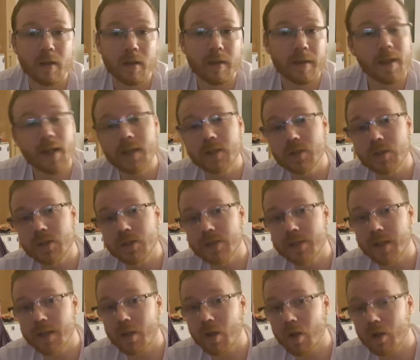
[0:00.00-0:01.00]
Thatcher
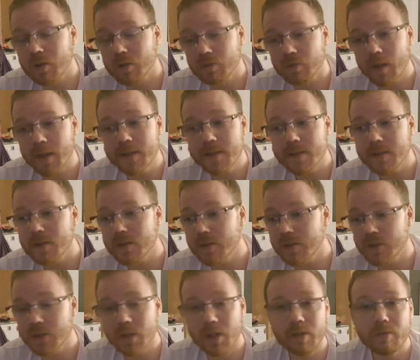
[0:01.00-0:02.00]
said her greatest
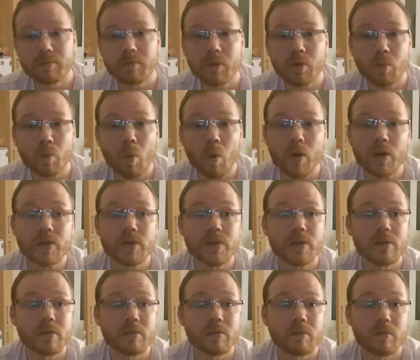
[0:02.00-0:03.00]
achievement
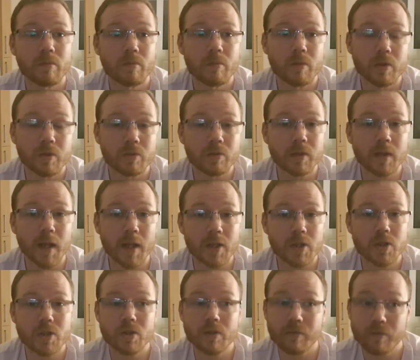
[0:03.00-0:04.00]
was the
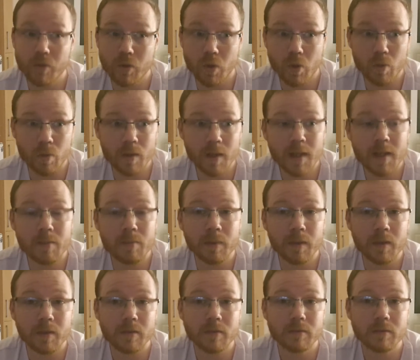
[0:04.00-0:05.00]
creation of New
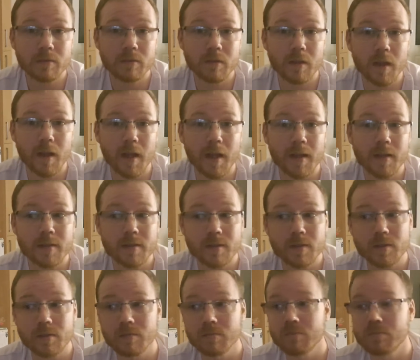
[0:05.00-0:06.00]
Labour,
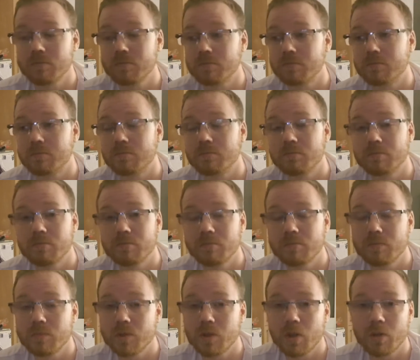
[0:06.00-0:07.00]
and
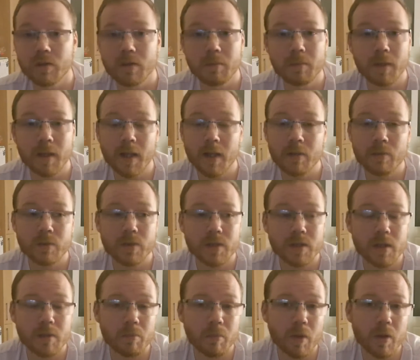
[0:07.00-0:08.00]
Tony Blair was
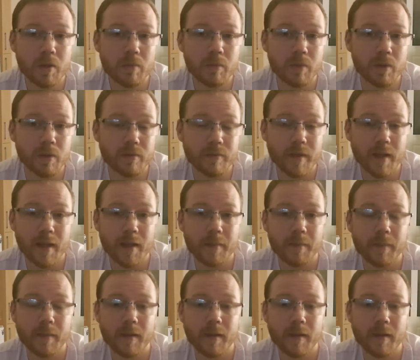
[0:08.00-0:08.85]
the embodiment of that.